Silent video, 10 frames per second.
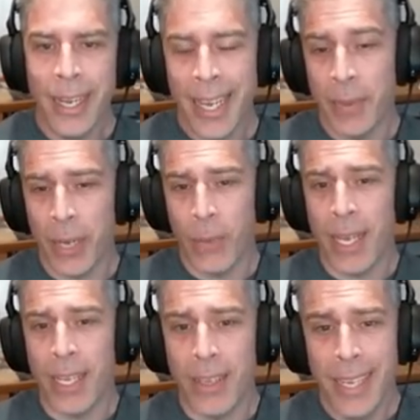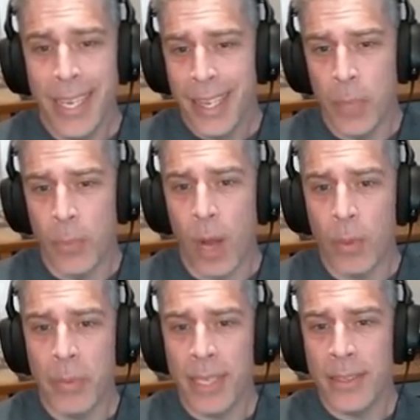And I'm like, well, the
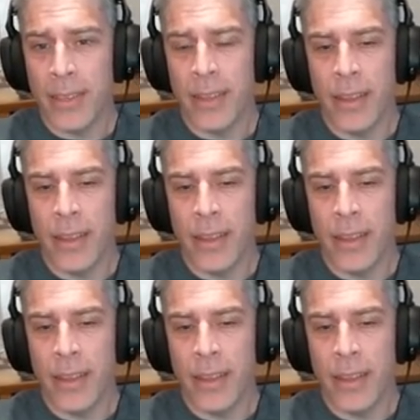problem is